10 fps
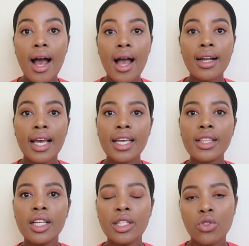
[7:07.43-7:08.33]
and like
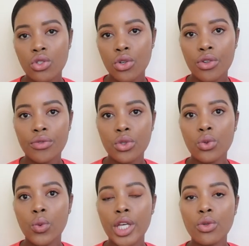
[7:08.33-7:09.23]
in the literature
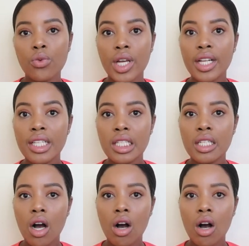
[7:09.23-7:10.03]
review, where you really